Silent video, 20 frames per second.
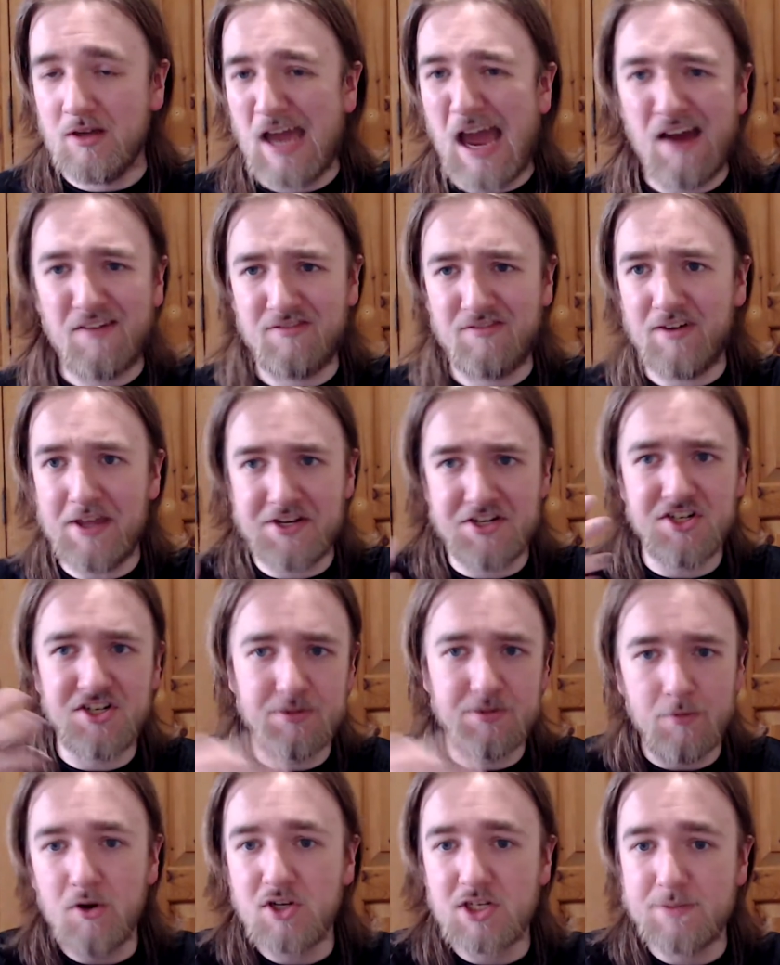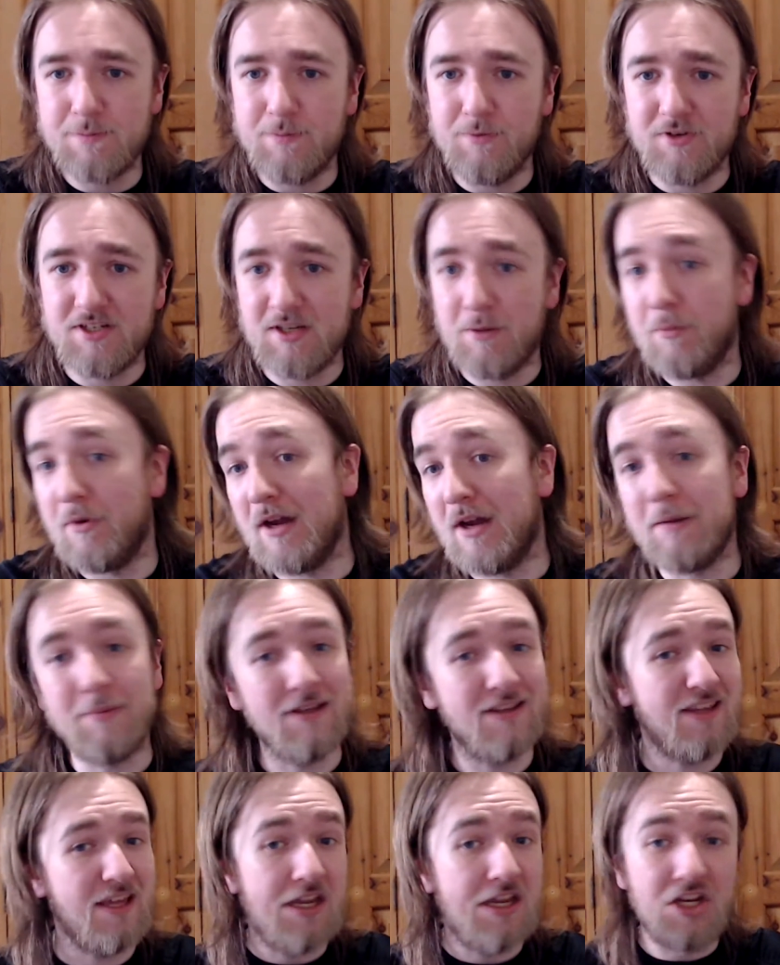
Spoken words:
have a relation to motorsport in some way, be they